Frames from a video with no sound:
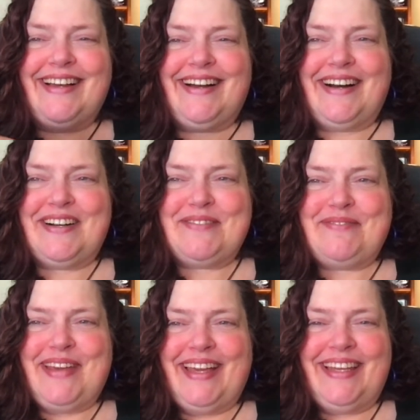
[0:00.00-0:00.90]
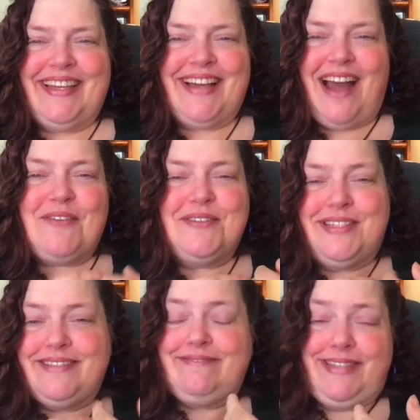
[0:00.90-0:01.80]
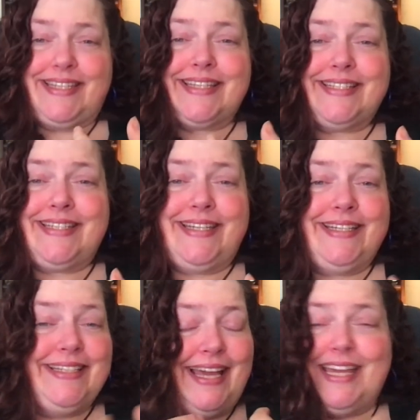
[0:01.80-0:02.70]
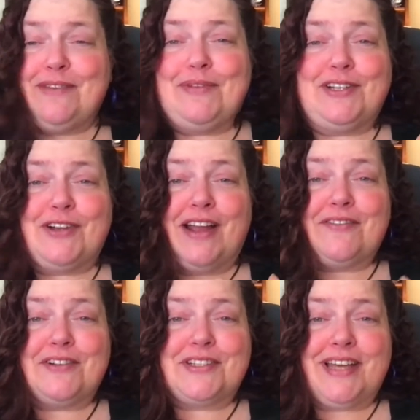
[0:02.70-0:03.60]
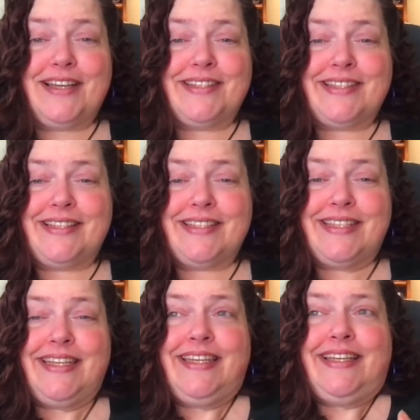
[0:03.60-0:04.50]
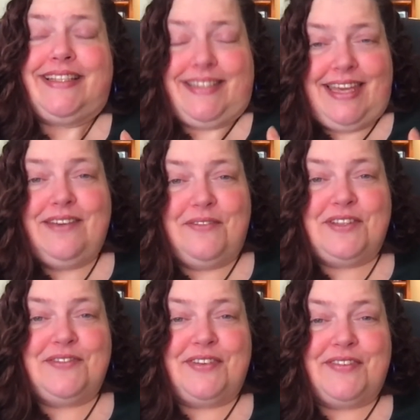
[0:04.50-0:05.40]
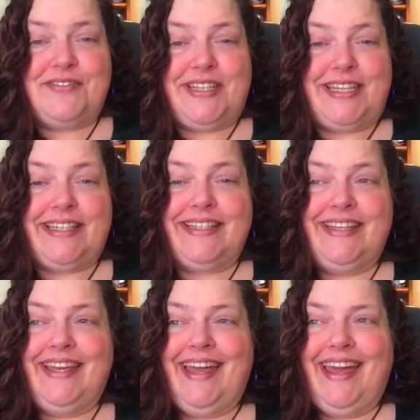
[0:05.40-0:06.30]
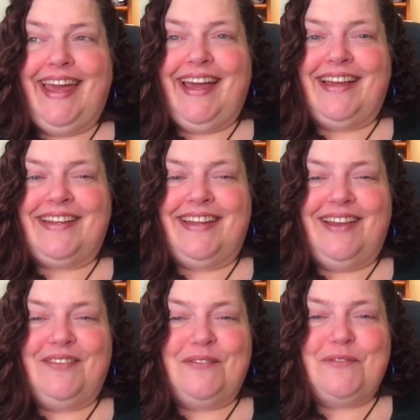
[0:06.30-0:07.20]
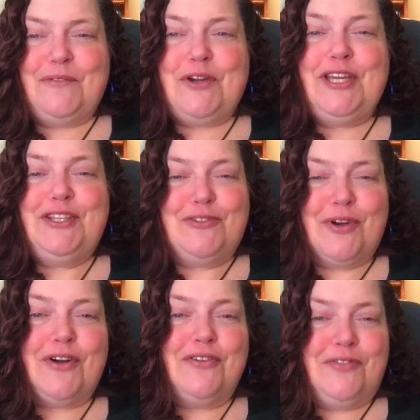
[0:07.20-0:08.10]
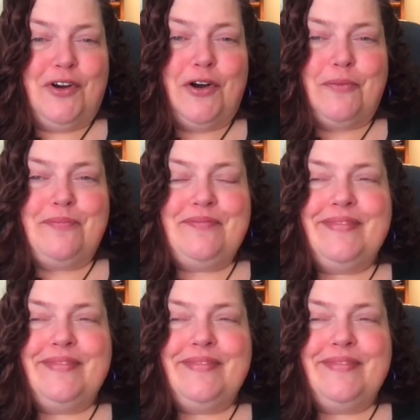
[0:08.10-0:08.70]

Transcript: And I was 16, I had my driver's license. Dave was 15, and we drove home.